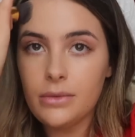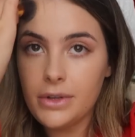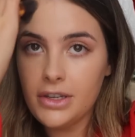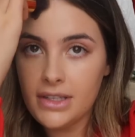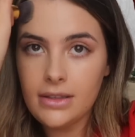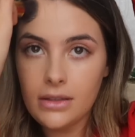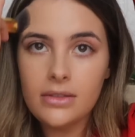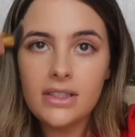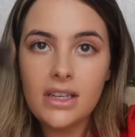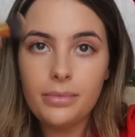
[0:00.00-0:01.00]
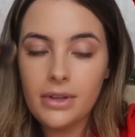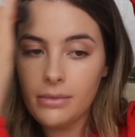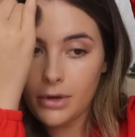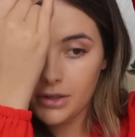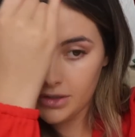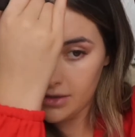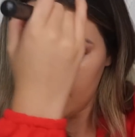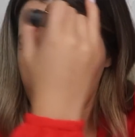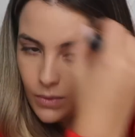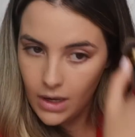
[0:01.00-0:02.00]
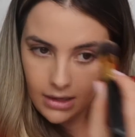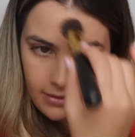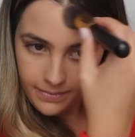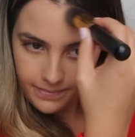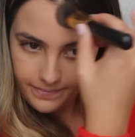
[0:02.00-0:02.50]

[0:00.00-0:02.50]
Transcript: So we're using little stippling motions as well.